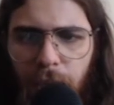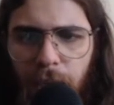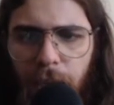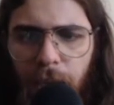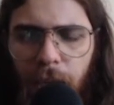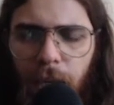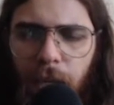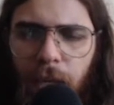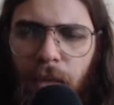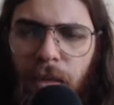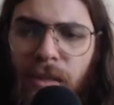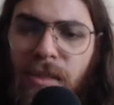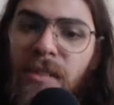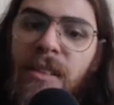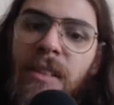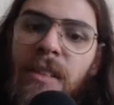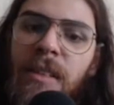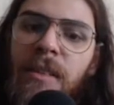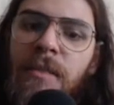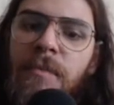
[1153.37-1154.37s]
And
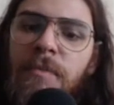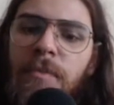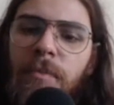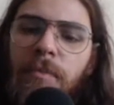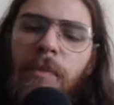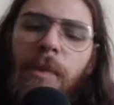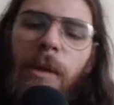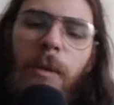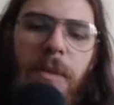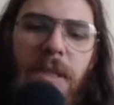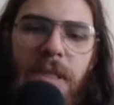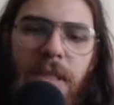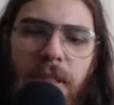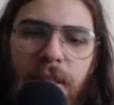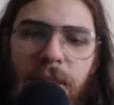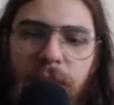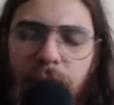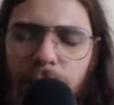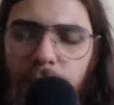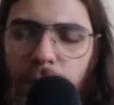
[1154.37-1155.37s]
maybe
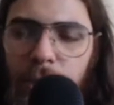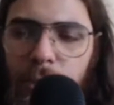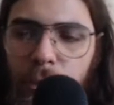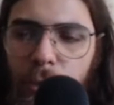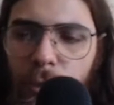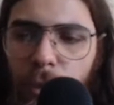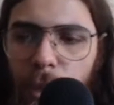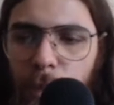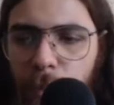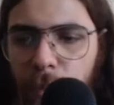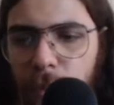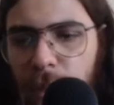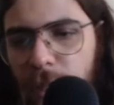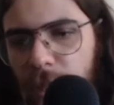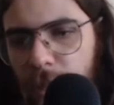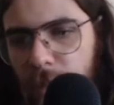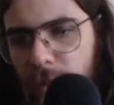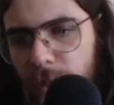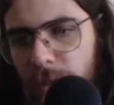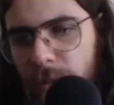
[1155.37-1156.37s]
this is a trap
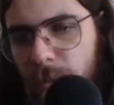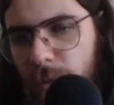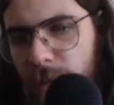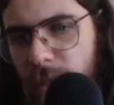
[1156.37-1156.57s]
because we